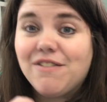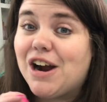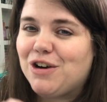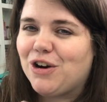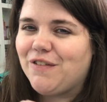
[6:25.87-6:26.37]
I
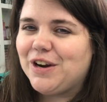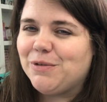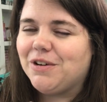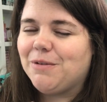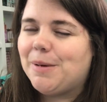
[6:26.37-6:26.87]
don't know if
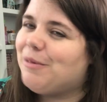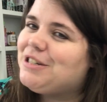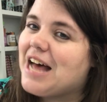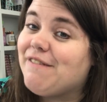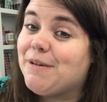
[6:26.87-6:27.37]
anyone remembers
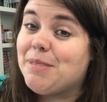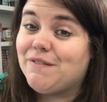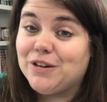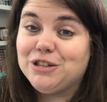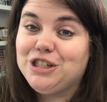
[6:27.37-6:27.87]
that from the
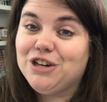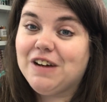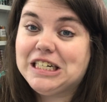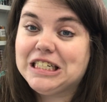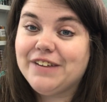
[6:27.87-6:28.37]
first
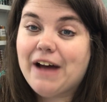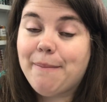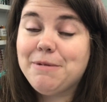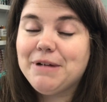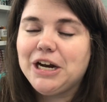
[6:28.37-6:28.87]
generation of
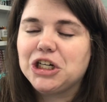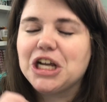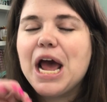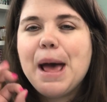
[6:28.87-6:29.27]
Happy Planners,